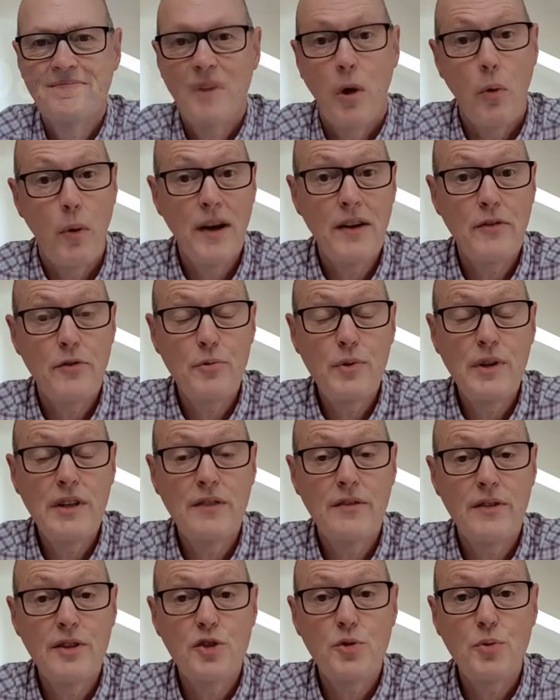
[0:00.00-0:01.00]
My wine of the
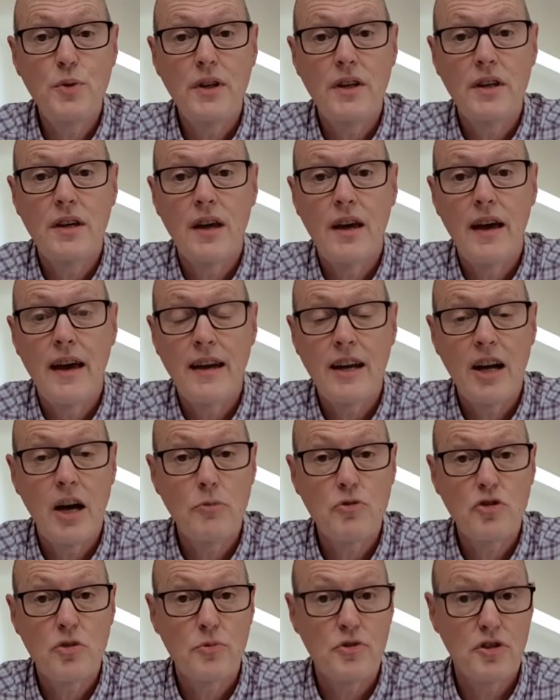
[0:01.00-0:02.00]
week this week
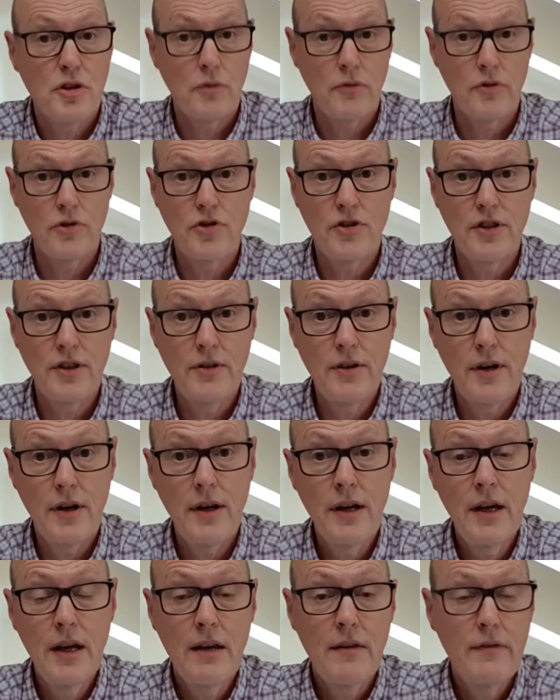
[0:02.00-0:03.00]
comes from South Australia.